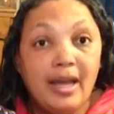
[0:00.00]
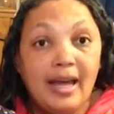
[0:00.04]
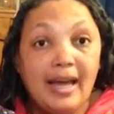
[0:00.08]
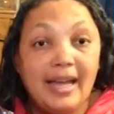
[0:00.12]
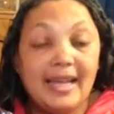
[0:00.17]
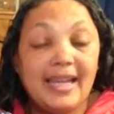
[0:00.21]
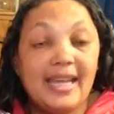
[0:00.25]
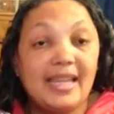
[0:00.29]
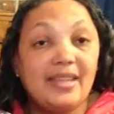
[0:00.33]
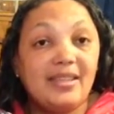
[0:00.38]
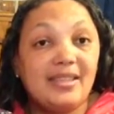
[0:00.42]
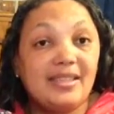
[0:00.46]

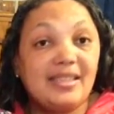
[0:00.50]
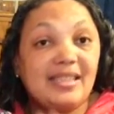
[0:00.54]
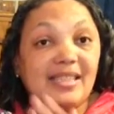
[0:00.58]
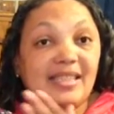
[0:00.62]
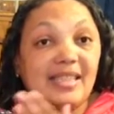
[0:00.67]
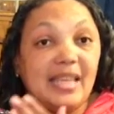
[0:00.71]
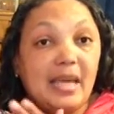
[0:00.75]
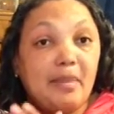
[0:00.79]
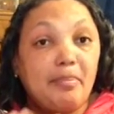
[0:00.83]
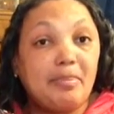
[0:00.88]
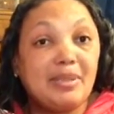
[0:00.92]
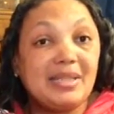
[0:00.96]
Again, this
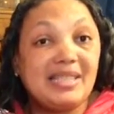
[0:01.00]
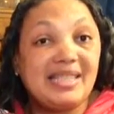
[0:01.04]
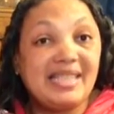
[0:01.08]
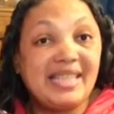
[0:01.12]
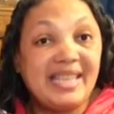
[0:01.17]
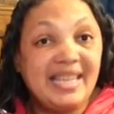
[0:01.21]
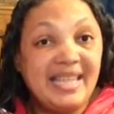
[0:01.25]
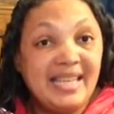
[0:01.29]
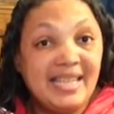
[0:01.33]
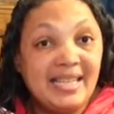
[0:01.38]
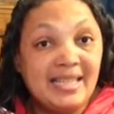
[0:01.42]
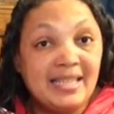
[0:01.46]
is a
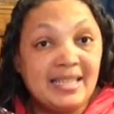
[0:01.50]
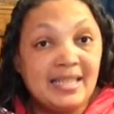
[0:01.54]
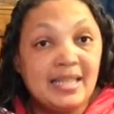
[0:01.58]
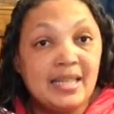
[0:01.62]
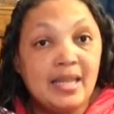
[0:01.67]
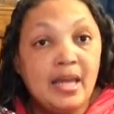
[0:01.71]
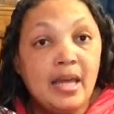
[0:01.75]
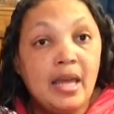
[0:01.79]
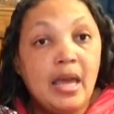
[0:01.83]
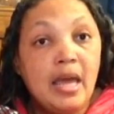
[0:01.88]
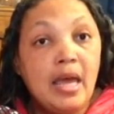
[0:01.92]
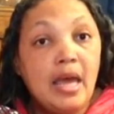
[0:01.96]
petite
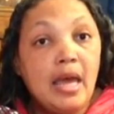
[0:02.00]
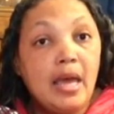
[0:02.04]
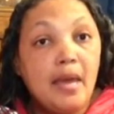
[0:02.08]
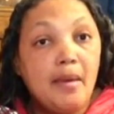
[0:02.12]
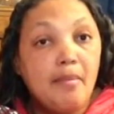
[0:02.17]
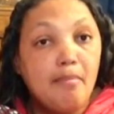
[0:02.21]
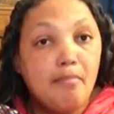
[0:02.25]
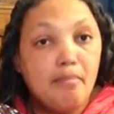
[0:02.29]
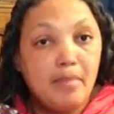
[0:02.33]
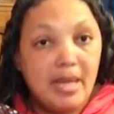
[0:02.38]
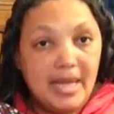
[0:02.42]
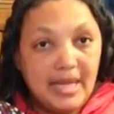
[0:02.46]

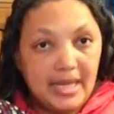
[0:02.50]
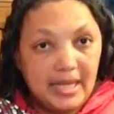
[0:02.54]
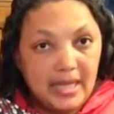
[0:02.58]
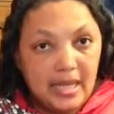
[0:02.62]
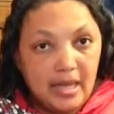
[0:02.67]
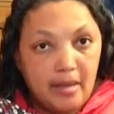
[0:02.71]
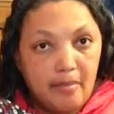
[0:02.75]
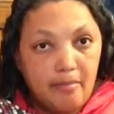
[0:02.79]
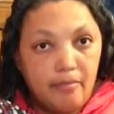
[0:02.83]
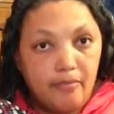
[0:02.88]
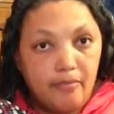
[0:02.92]
medium